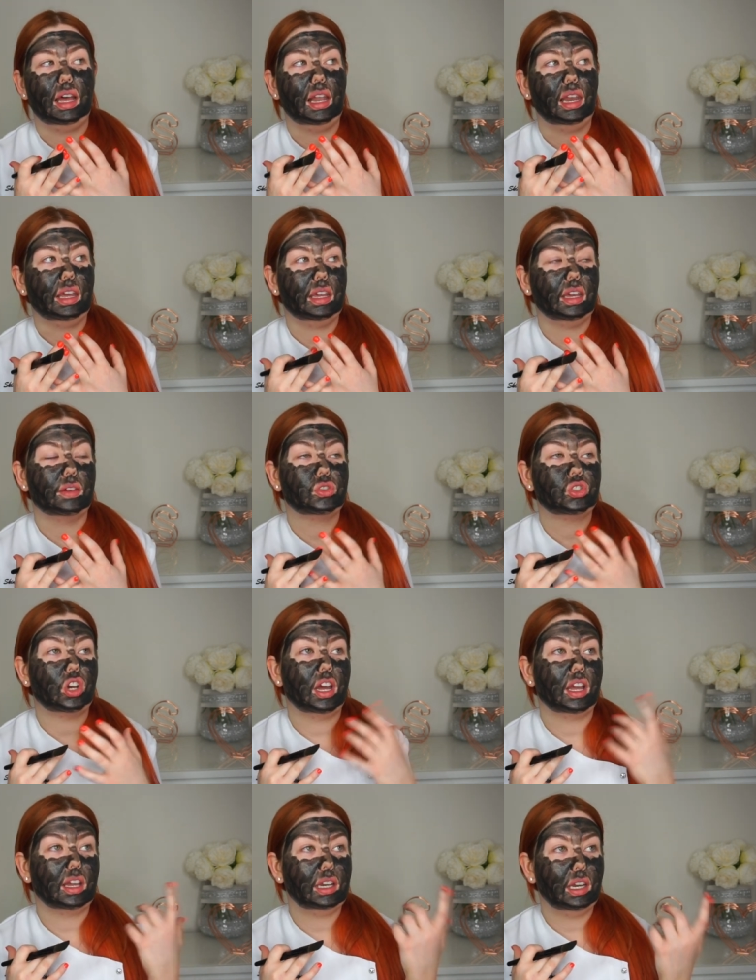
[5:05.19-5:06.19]
Like, I've
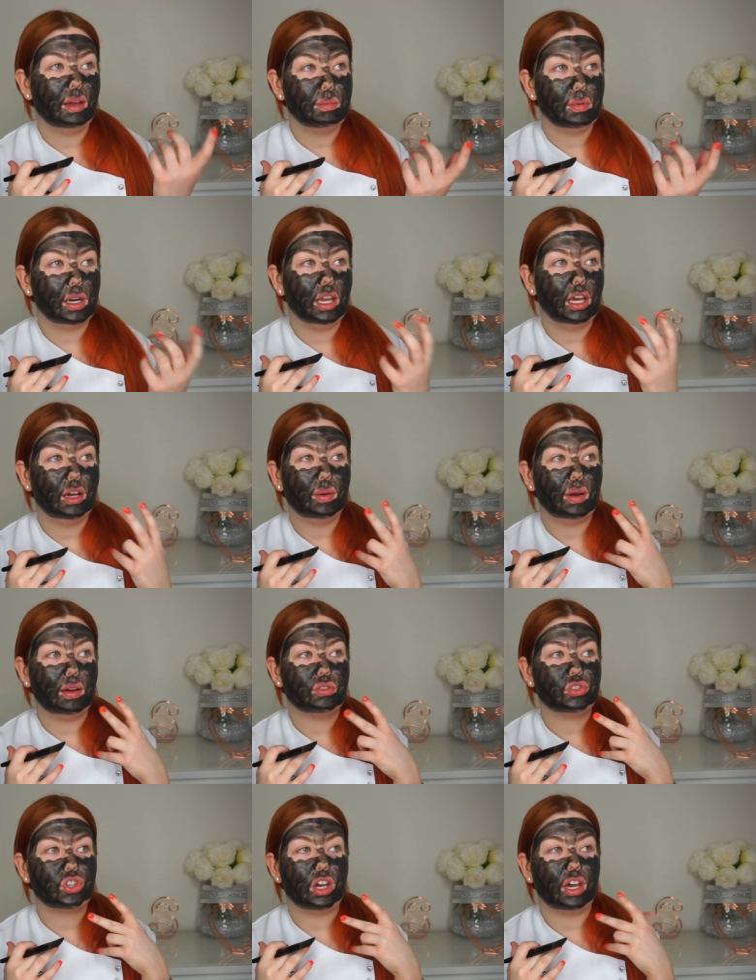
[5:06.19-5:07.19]
tried Glam Glow,
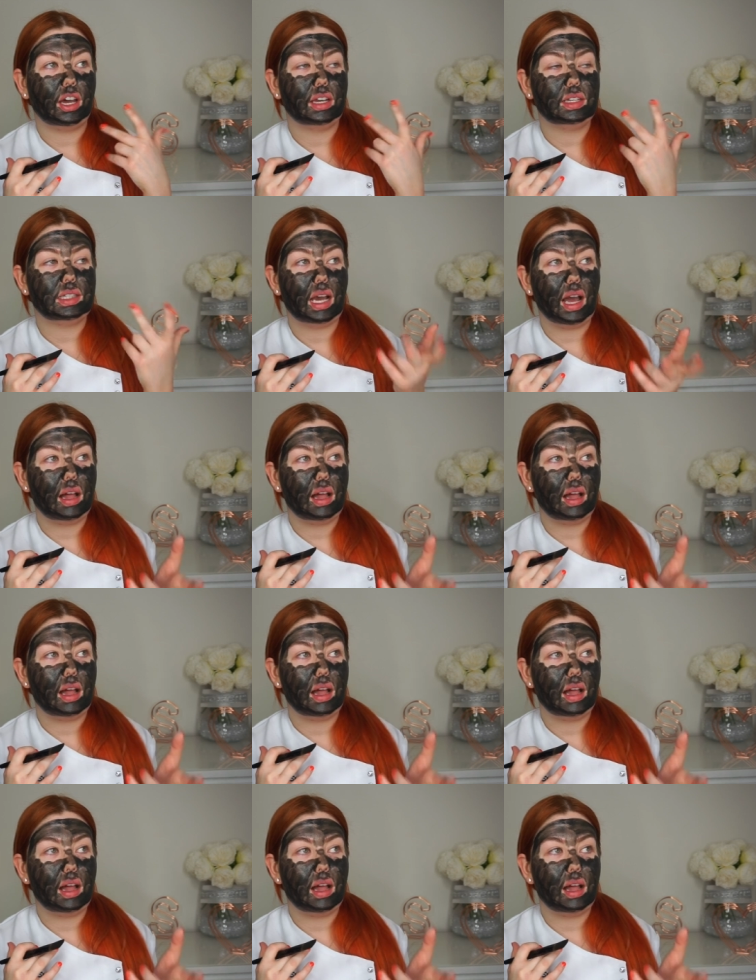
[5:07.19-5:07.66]
I've tried